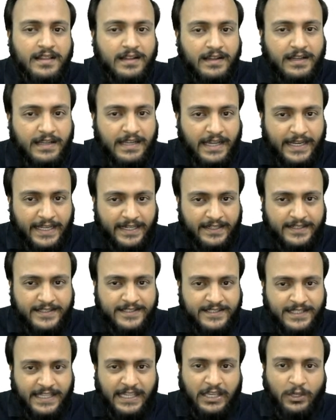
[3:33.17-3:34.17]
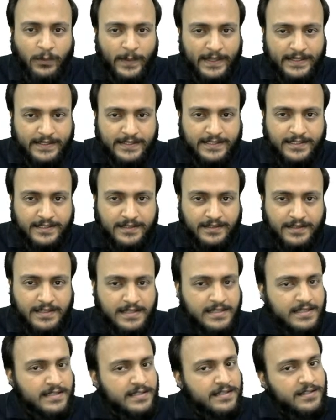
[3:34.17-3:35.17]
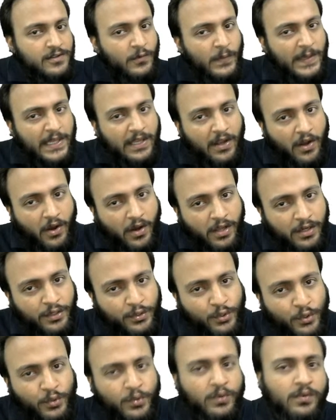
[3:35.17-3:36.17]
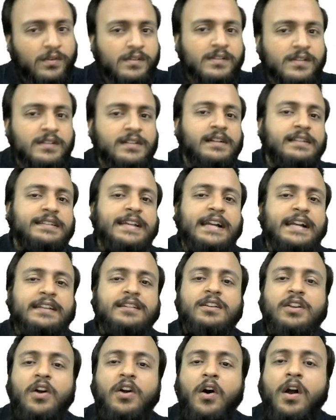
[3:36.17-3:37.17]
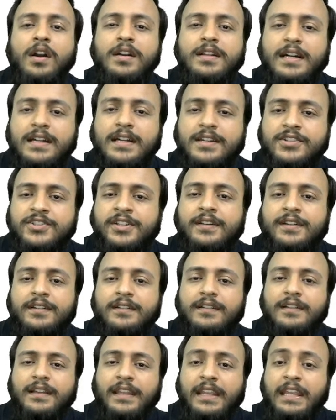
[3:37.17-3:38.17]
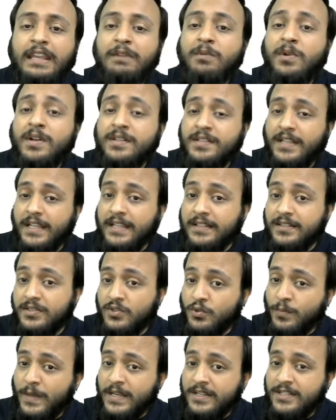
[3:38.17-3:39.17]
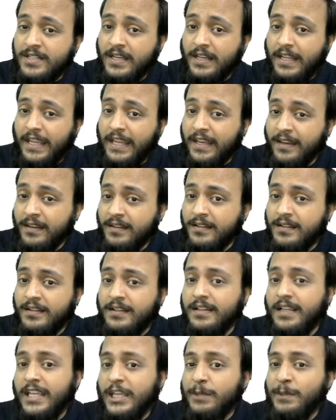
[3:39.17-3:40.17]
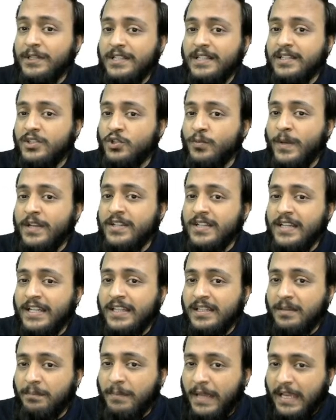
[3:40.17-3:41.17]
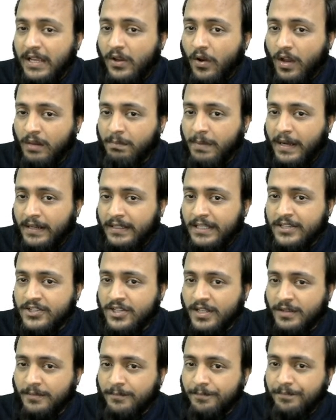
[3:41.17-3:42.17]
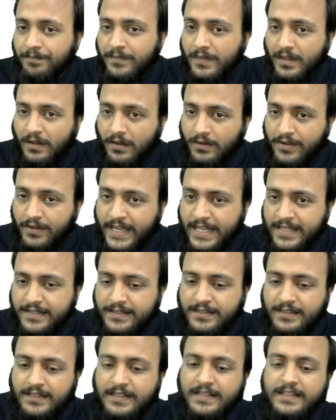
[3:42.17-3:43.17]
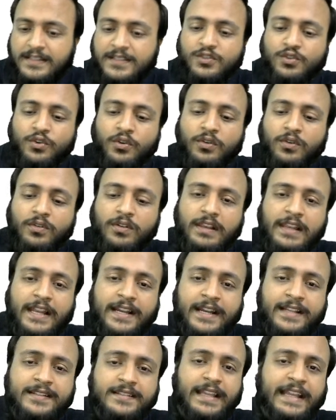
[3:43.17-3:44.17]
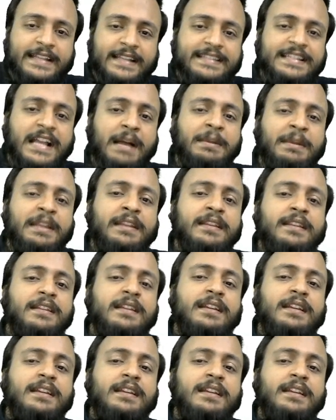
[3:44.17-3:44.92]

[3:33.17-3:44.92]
correct sequence. We all know that Lord Curzon, he was instrumental in the Bengal partition. All right. So let us examine